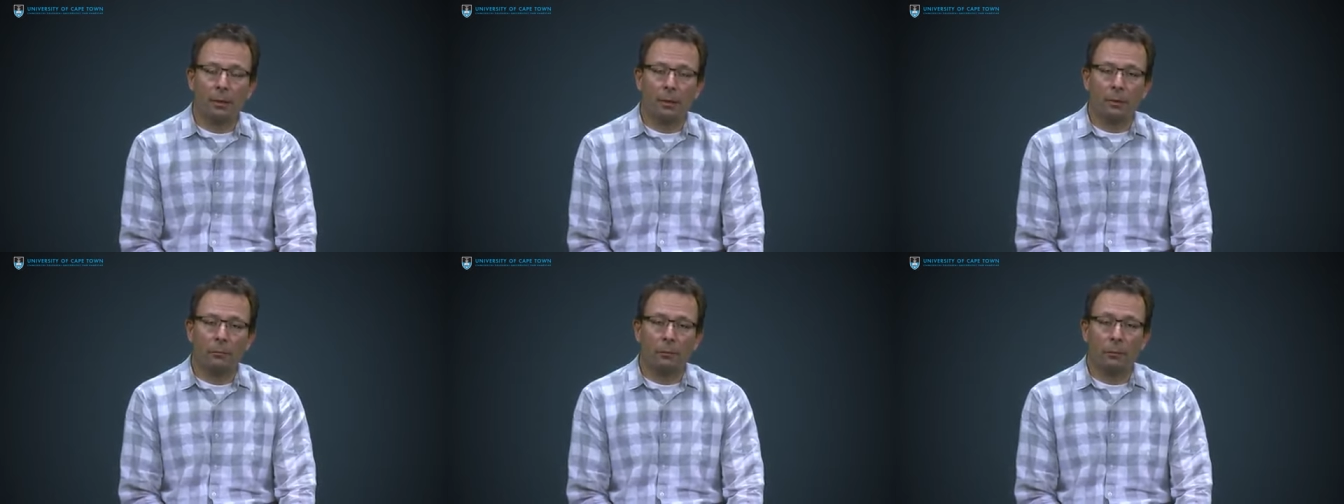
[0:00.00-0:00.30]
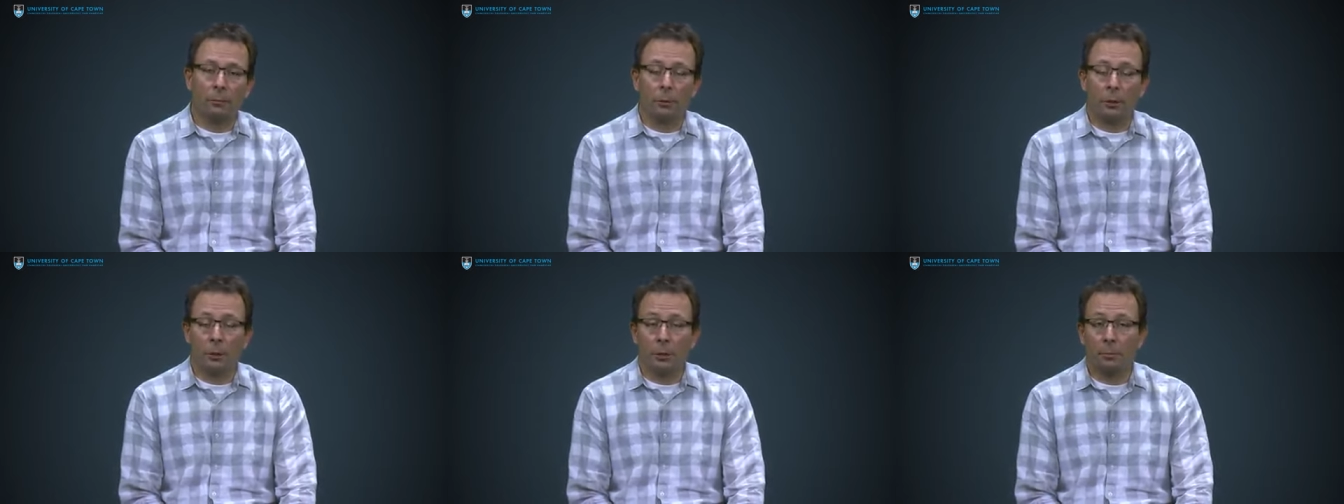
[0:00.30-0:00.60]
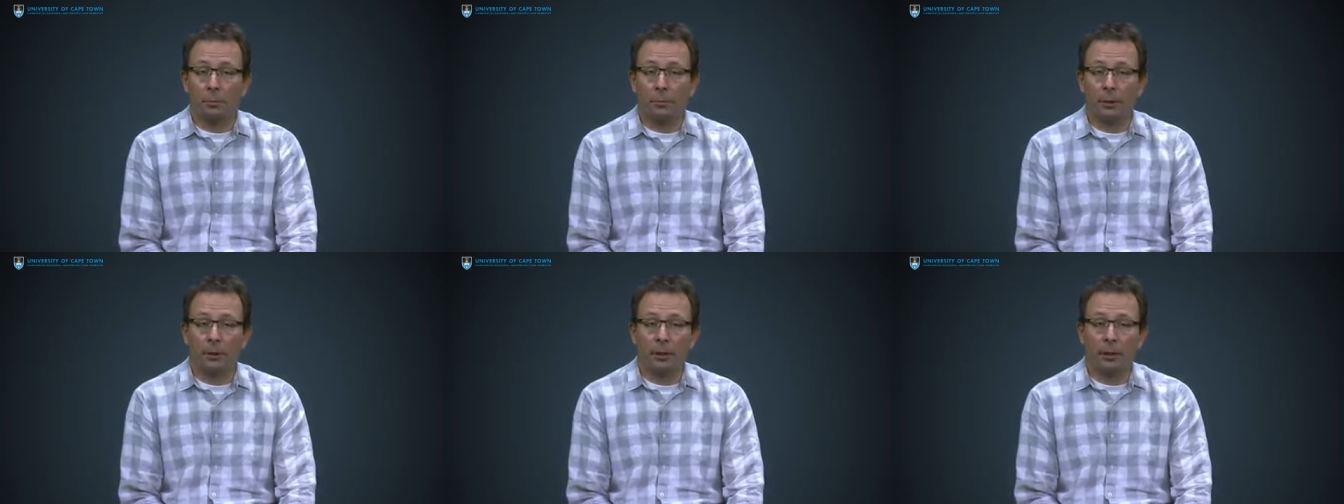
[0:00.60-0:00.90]
from
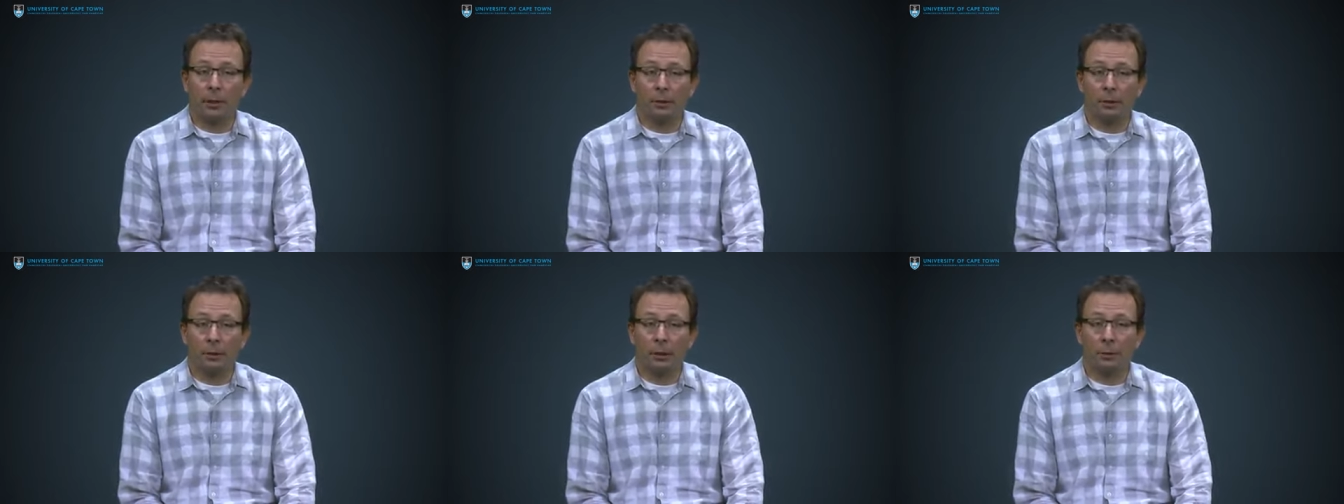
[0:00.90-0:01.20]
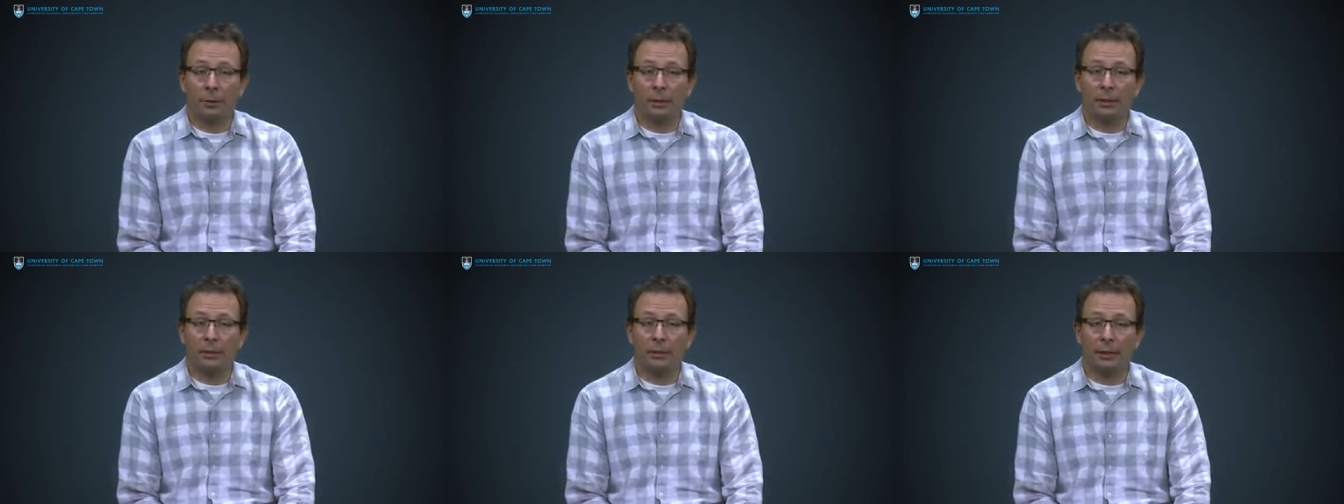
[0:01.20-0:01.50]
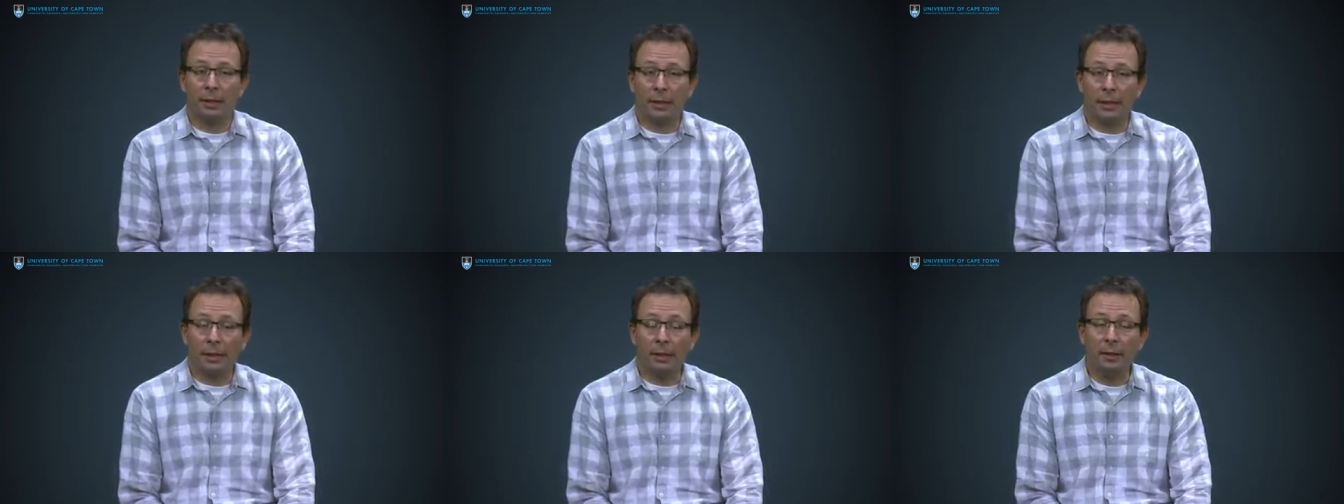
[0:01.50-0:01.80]
Europe and, and the
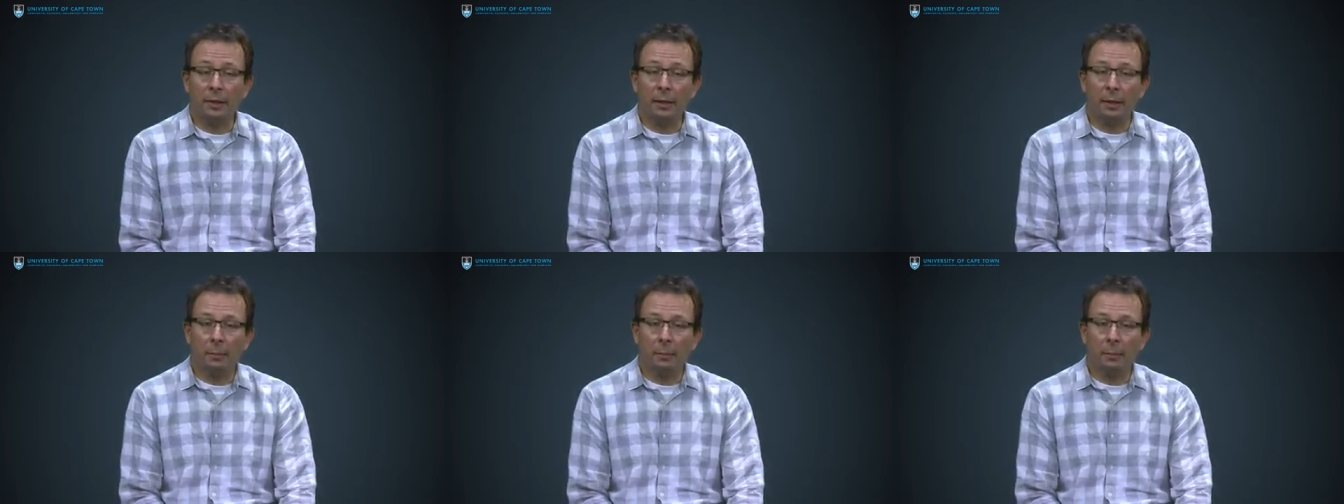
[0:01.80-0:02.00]
USA,